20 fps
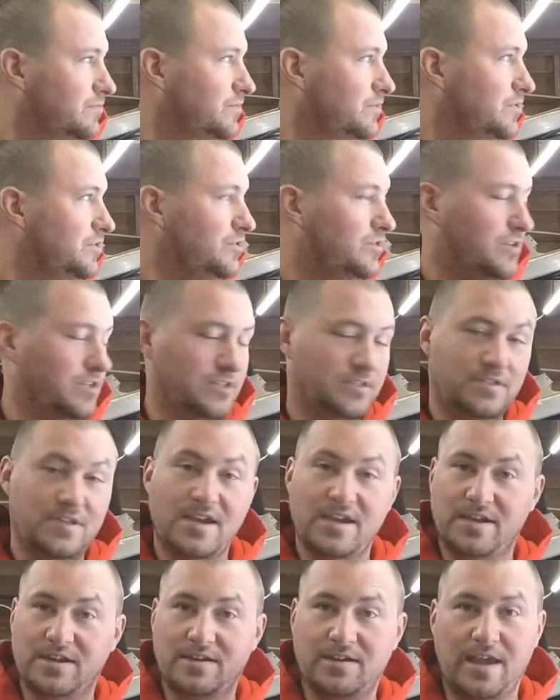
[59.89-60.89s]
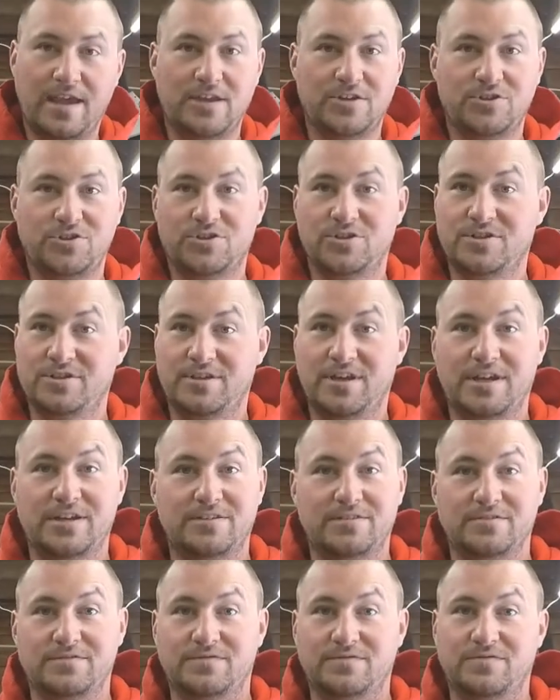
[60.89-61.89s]
you can take engines out
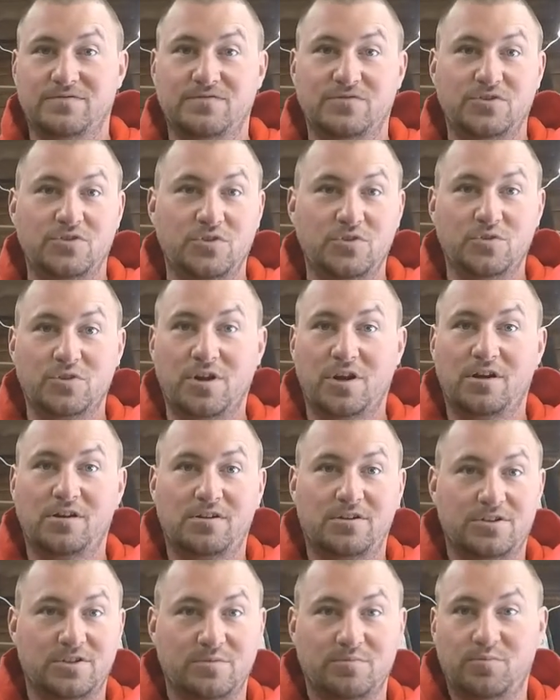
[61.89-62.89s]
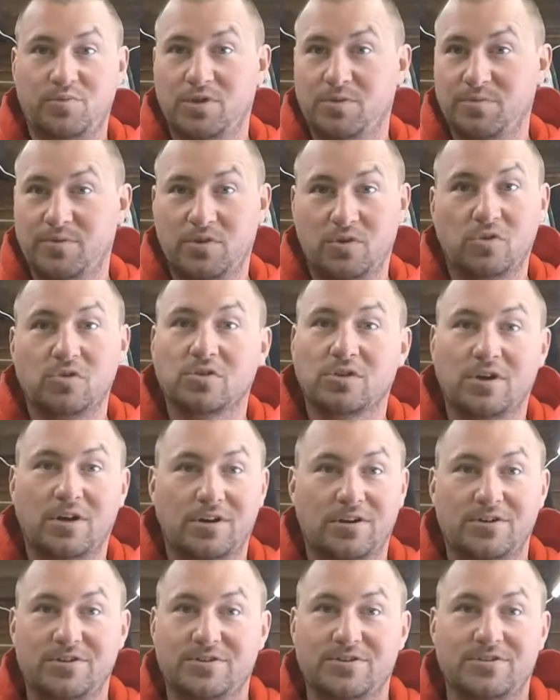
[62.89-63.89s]
of new cars and put them in old cars.